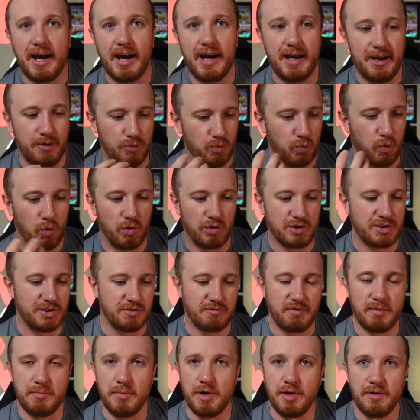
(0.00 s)
a water
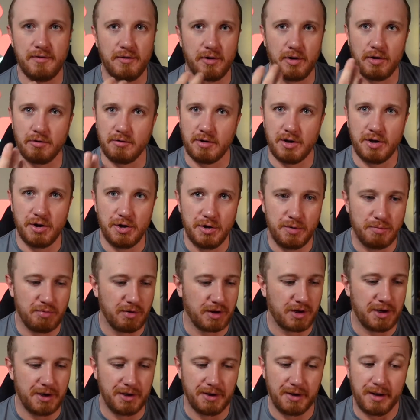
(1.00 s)
removal or a
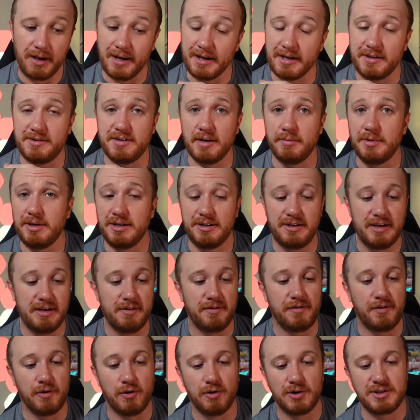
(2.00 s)
lubricant like
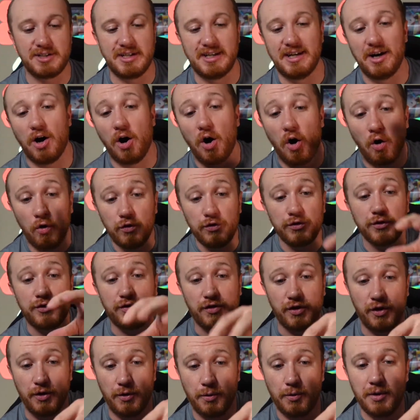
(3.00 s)
WD-40
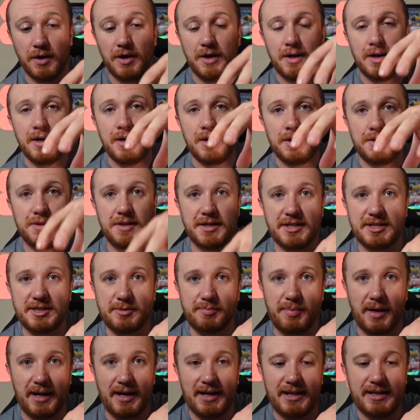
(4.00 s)
onto the
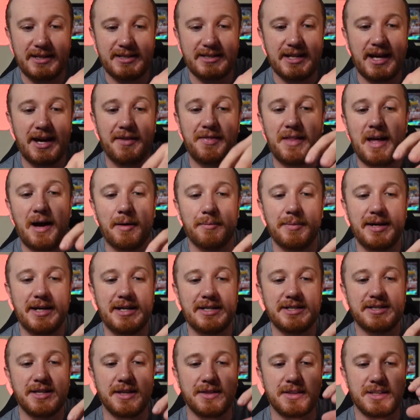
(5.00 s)
spikes, and that
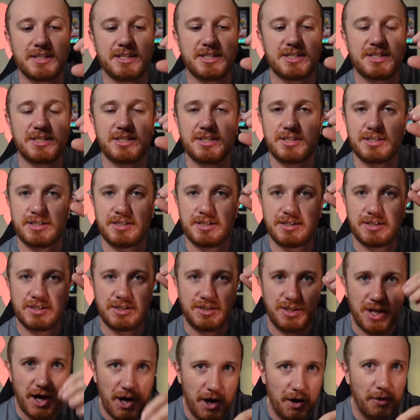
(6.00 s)
means that the
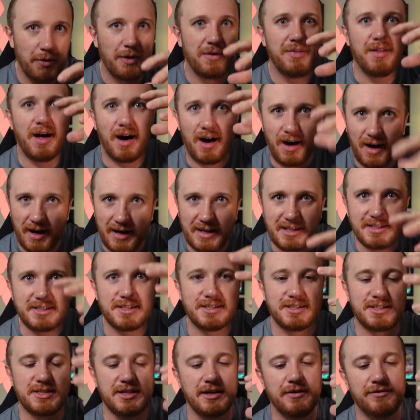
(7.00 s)
snow and the ice
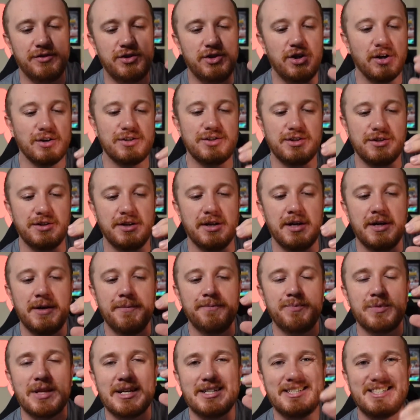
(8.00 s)
and stuff doesn't
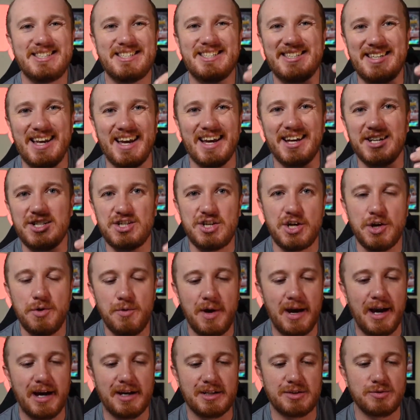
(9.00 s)
stick to
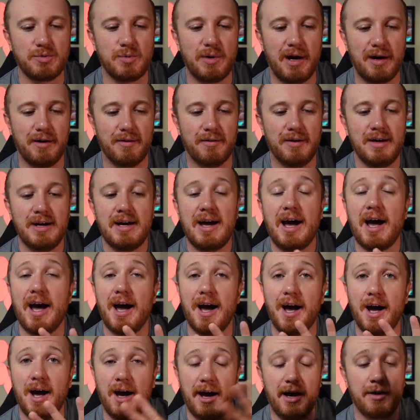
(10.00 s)
it as well
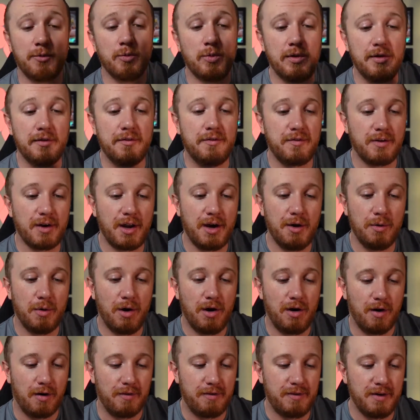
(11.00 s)
and will flow
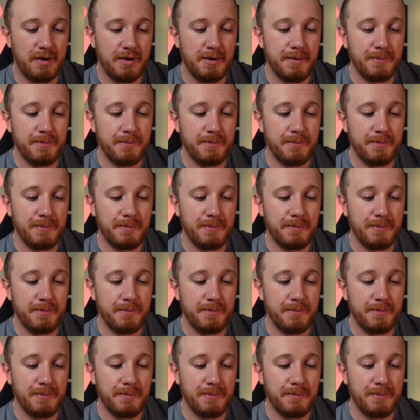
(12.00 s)
off.